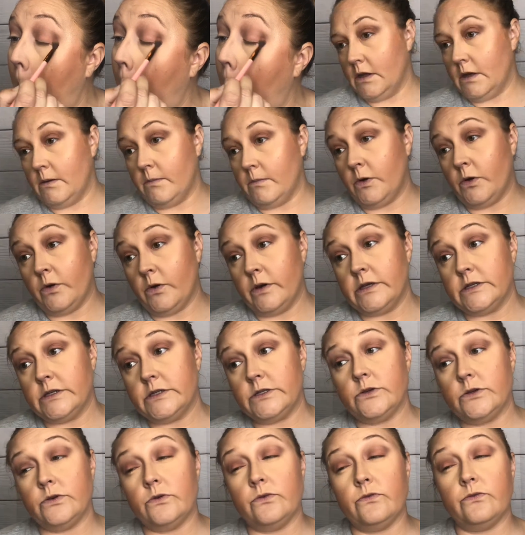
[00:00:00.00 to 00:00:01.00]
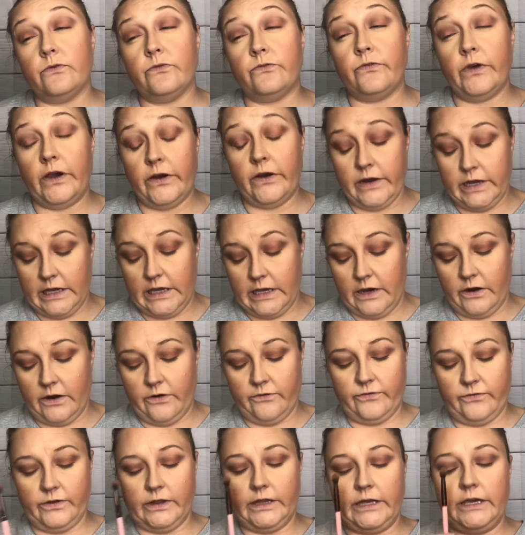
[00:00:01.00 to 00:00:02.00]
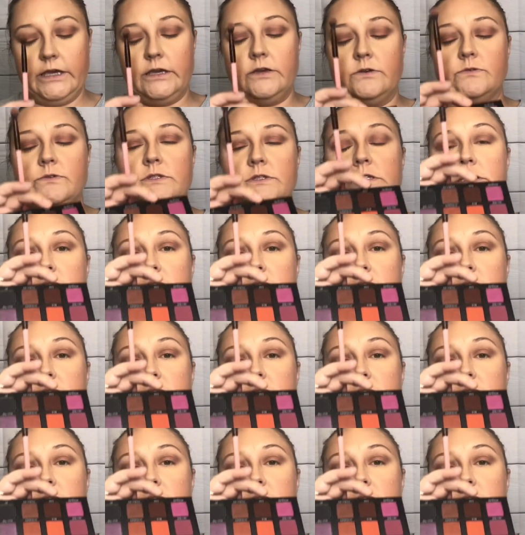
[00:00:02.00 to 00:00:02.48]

Then I'm going to very carefully use